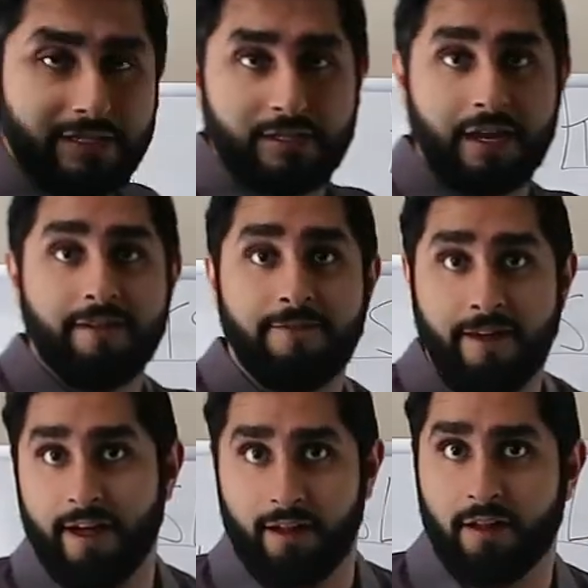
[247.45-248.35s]
price is going to
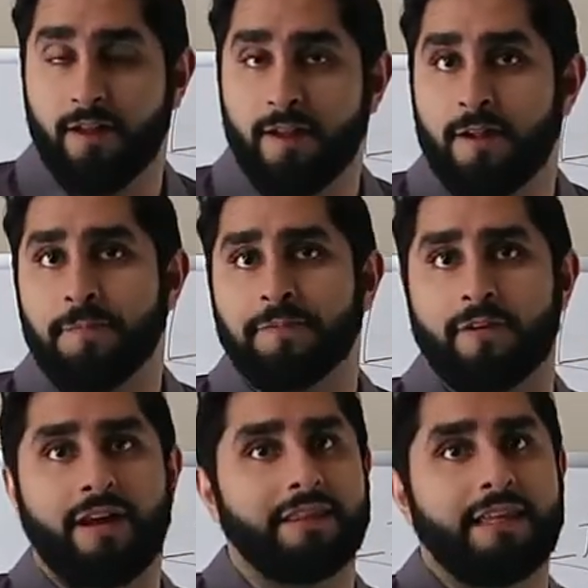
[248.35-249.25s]
fail.
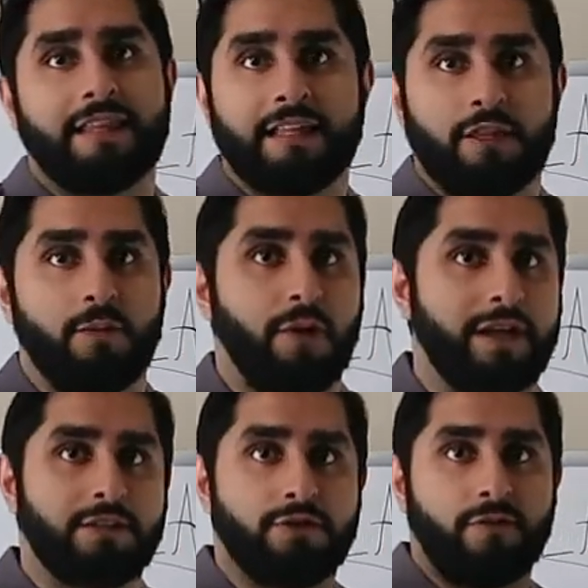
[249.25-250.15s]
Right? They think that the
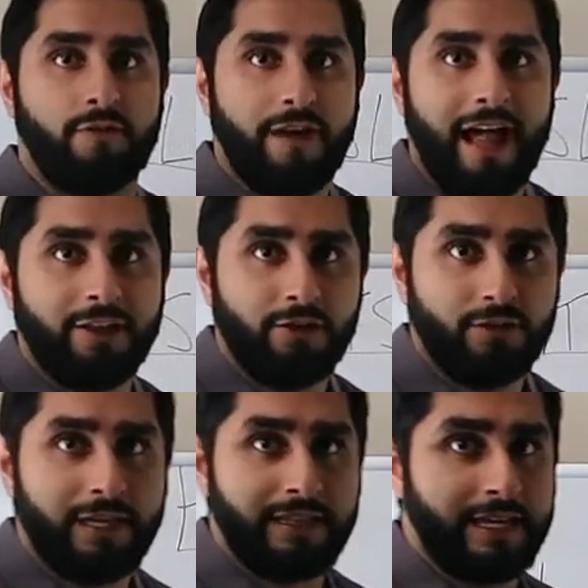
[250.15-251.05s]
price is
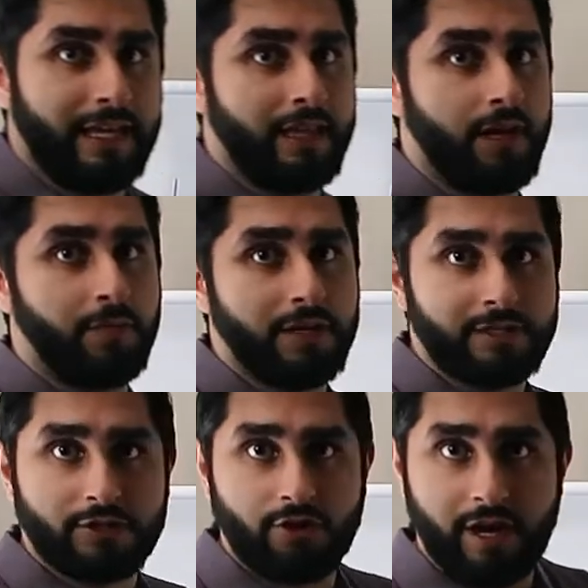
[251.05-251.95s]
overvalued. They think Elon
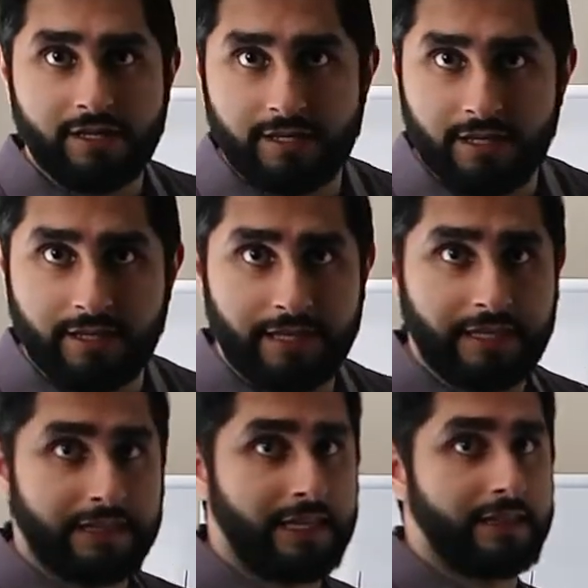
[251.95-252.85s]
Musk is crazy.
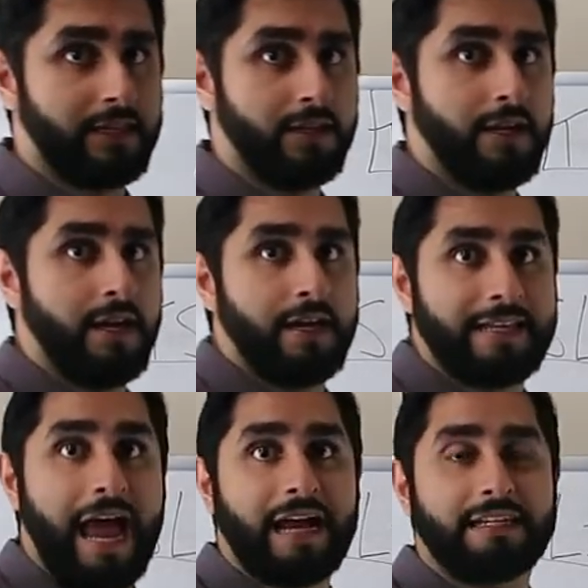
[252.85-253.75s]
They think that the
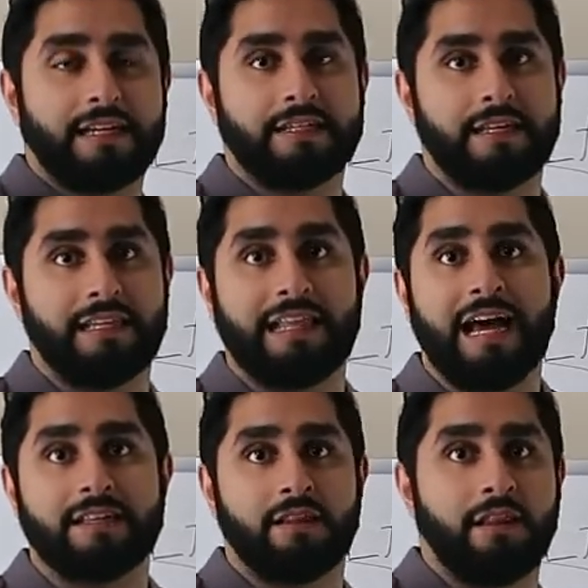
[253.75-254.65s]
tactics and the
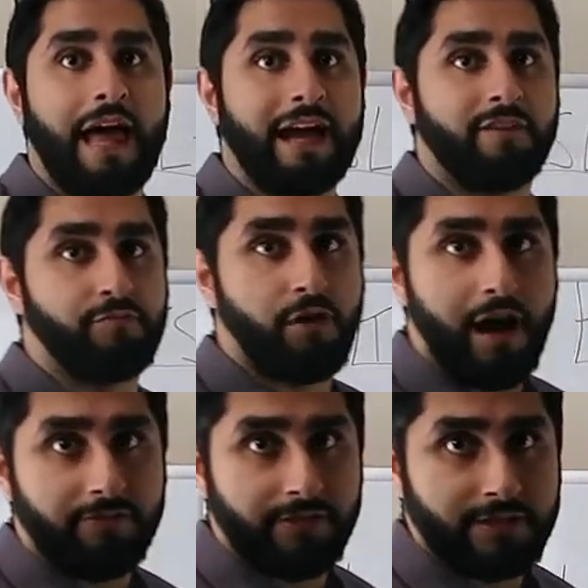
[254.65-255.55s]
lack of
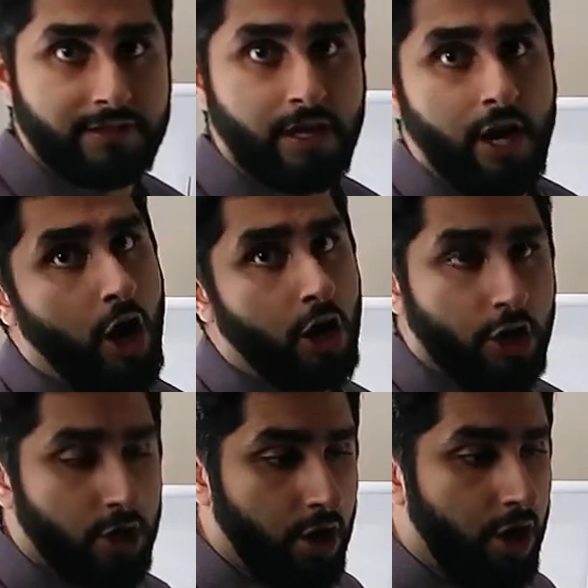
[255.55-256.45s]
profits
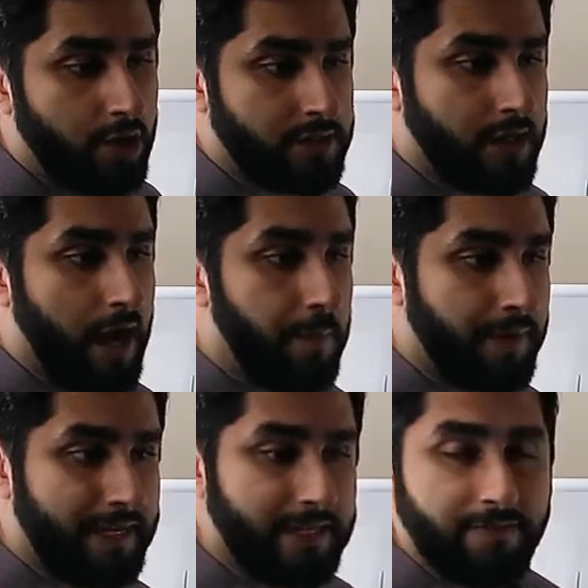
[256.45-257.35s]
are going to cause the
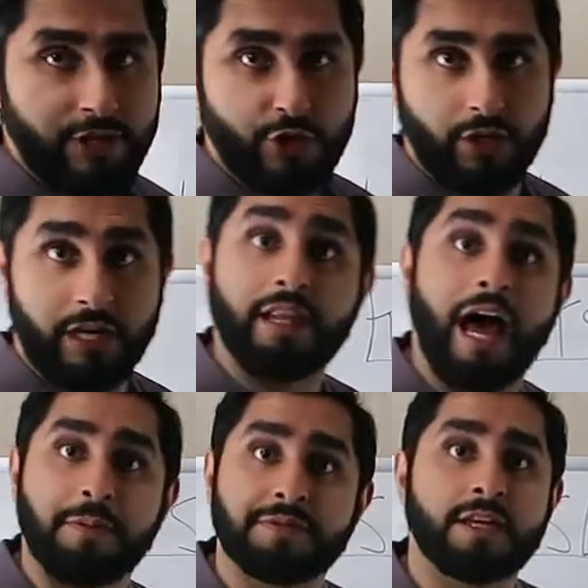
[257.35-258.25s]
company to eventually
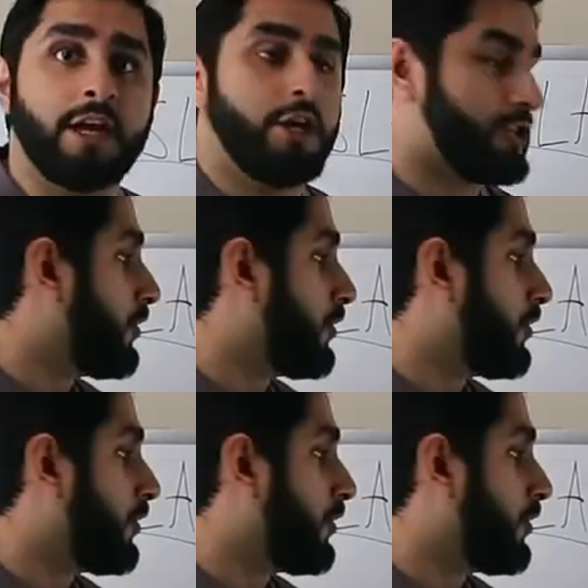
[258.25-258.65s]
collapse.